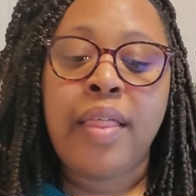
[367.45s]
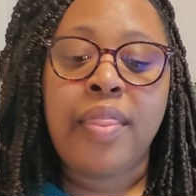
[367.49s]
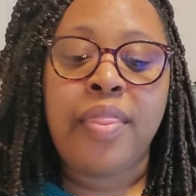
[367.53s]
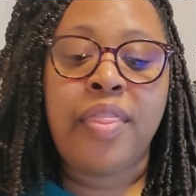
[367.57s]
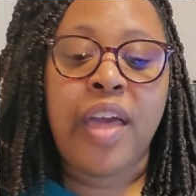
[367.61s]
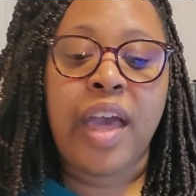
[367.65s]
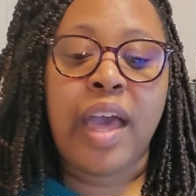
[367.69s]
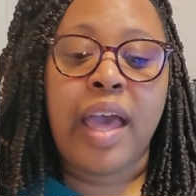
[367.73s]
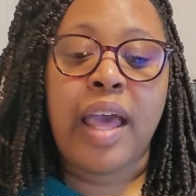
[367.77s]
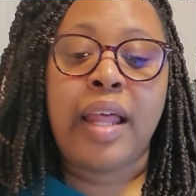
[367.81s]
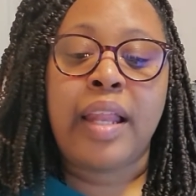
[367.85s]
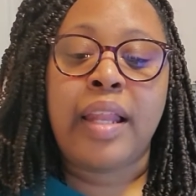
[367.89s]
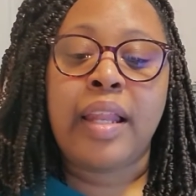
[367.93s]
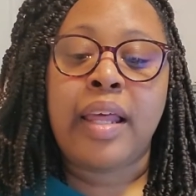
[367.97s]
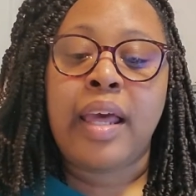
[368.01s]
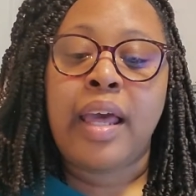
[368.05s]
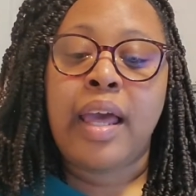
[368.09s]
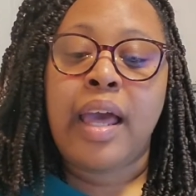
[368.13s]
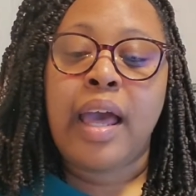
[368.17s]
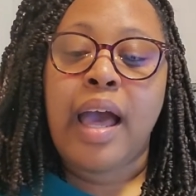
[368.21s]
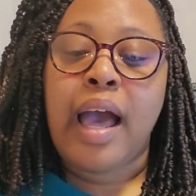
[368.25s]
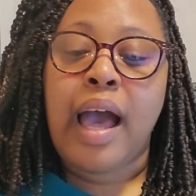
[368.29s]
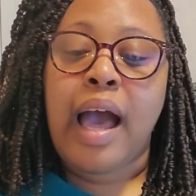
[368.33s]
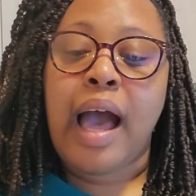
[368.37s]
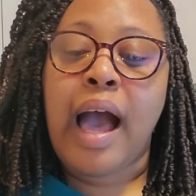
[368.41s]
that
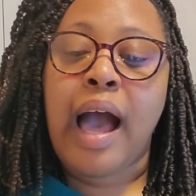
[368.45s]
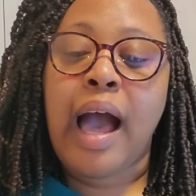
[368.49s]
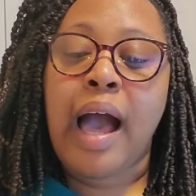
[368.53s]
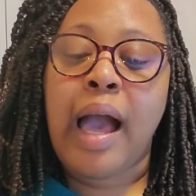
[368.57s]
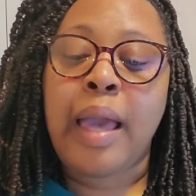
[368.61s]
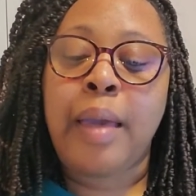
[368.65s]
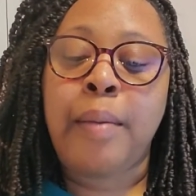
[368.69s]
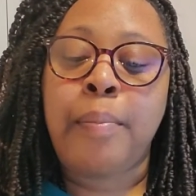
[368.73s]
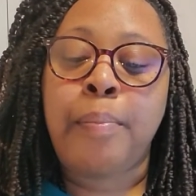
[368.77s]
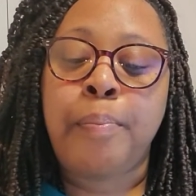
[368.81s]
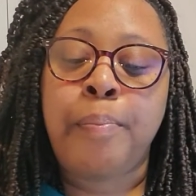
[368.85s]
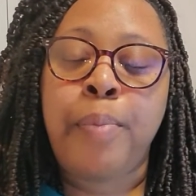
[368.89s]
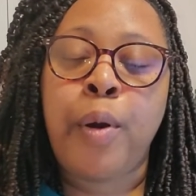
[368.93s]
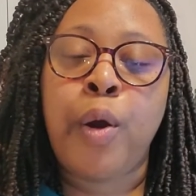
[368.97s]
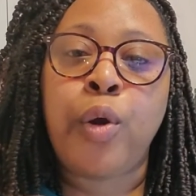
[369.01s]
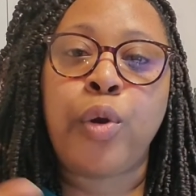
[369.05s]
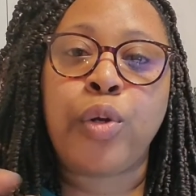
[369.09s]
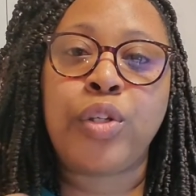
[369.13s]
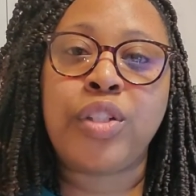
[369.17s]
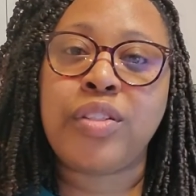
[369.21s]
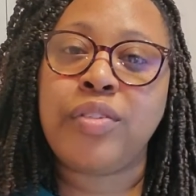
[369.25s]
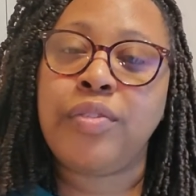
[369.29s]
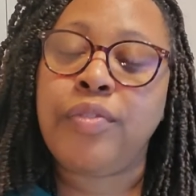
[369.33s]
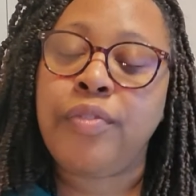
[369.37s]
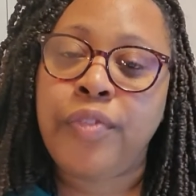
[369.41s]
I
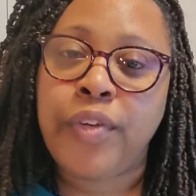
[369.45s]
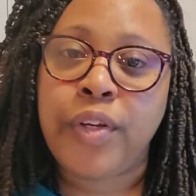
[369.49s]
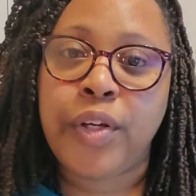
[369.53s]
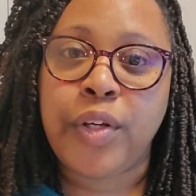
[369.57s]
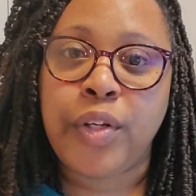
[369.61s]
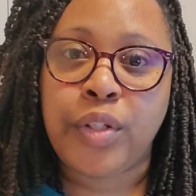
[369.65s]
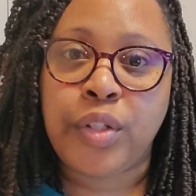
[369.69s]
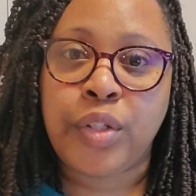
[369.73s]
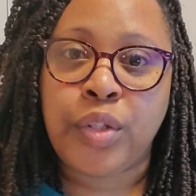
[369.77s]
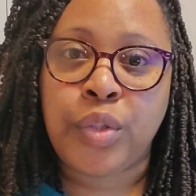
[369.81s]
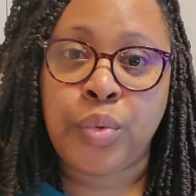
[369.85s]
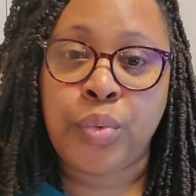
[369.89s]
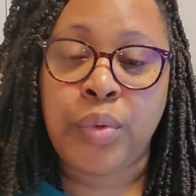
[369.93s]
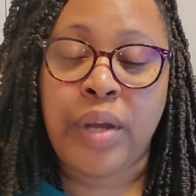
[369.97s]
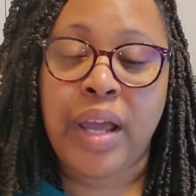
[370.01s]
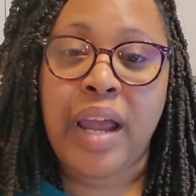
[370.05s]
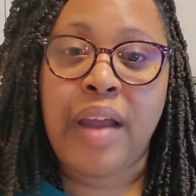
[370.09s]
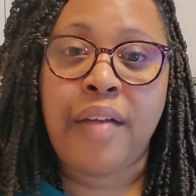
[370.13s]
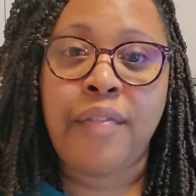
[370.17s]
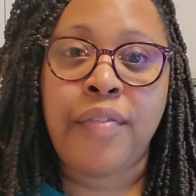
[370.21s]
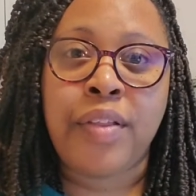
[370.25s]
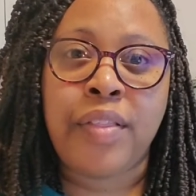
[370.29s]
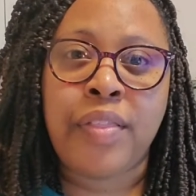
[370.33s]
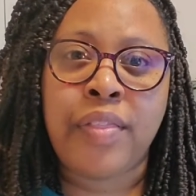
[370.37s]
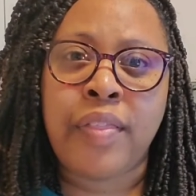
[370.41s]
persevered through
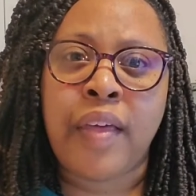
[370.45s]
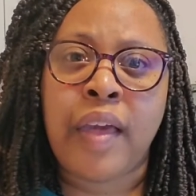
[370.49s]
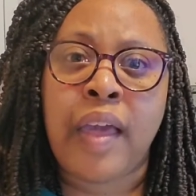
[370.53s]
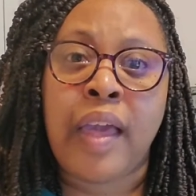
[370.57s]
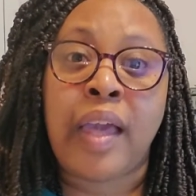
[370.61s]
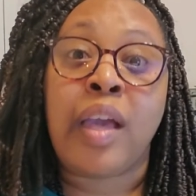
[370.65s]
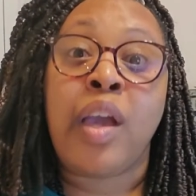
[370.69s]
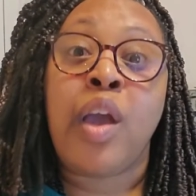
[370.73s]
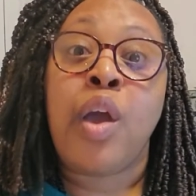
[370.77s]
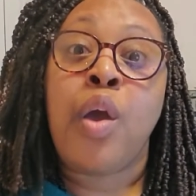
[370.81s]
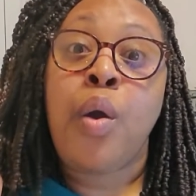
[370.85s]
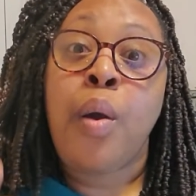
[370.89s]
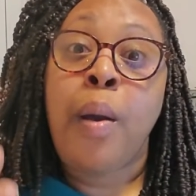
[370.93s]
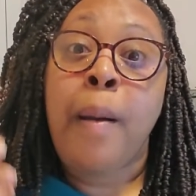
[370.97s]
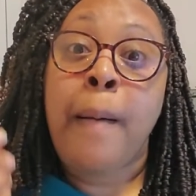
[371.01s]
everything